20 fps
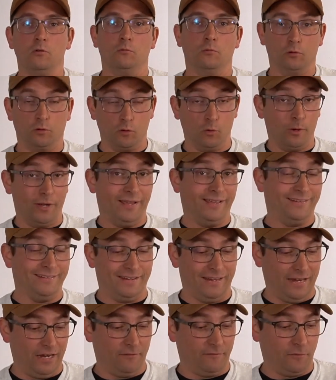We'll go ahead
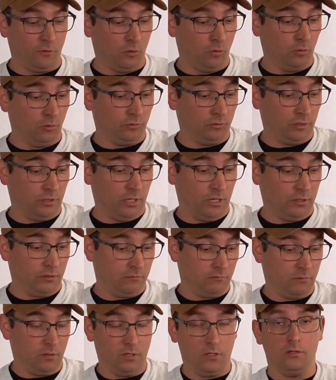and have those and
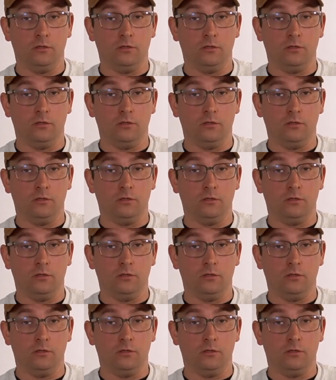then,